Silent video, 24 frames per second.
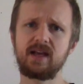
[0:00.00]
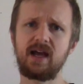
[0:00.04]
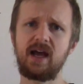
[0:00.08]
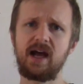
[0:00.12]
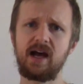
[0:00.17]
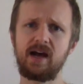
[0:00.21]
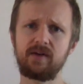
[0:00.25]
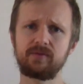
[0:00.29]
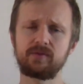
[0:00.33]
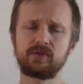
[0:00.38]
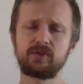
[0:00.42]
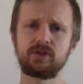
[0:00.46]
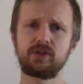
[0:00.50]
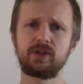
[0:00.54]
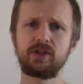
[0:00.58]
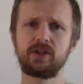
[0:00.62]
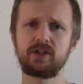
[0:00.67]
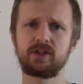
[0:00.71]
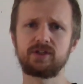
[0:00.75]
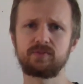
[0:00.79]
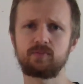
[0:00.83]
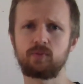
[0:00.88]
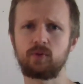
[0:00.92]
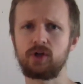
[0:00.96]
after the
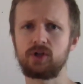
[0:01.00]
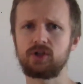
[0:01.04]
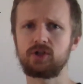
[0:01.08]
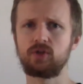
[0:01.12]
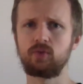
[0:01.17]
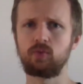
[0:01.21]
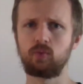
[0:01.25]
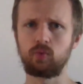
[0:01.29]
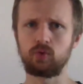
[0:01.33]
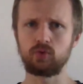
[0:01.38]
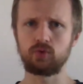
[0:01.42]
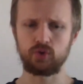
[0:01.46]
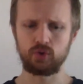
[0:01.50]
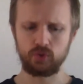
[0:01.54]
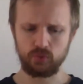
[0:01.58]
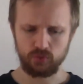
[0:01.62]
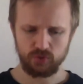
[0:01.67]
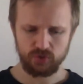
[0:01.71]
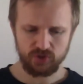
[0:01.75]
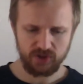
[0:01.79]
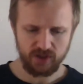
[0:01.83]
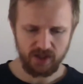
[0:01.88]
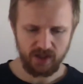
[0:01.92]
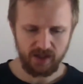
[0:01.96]
expression would you
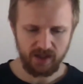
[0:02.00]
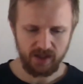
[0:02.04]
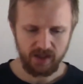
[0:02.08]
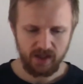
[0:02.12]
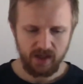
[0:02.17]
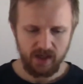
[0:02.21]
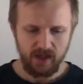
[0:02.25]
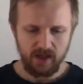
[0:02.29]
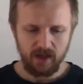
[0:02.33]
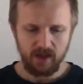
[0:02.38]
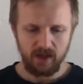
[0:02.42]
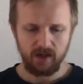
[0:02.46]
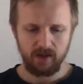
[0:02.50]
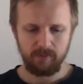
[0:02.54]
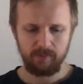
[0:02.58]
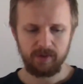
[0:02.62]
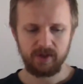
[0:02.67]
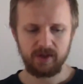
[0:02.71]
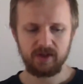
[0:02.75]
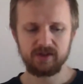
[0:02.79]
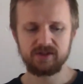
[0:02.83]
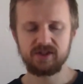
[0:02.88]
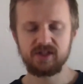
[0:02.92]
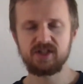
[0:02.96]
say
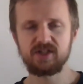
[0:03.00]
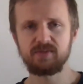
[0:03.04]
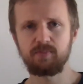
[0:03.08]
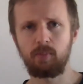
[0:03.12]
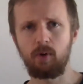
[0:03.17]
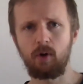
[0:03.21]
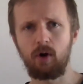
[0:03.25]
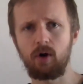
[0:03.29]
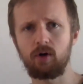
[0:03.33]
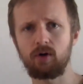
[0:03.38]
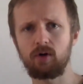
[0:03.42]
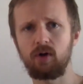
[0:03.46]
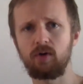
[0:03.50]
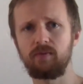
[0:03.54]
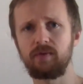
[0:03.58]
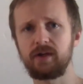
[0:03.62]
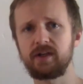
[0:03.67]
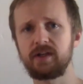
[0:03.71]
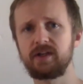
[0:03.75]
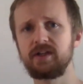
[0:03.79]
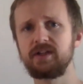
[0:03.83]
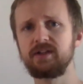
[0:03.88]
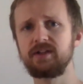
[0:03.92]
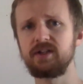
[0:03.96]
because it's part of
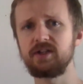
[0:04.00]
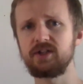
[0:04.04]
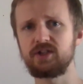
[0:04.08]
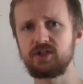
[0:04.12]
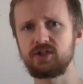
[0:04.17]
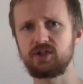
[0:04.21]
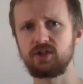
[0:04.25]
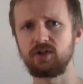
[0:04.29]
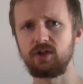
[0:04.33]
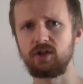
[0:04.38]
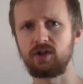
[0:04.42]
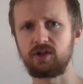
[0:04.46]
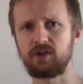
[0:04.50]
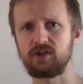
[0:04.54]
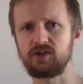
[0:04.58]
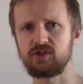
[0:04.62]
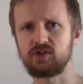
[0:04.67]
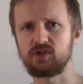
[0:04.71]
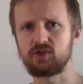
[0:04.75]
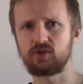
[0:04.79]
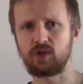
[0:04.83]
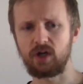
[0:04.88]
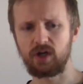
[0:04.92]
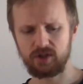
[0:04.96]
a conditional
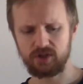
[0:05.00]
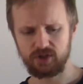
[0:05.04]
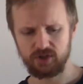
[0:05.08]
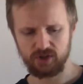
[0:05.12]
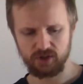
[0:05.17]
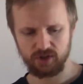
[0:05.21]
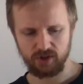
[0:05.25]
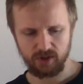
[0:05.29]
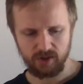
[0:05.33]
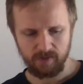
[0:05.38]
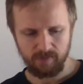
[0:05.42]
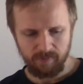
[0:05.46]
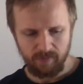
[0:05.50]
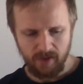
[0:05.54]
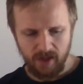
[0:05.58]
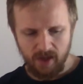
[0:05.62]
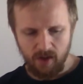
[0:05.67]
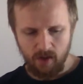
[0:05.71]
construction.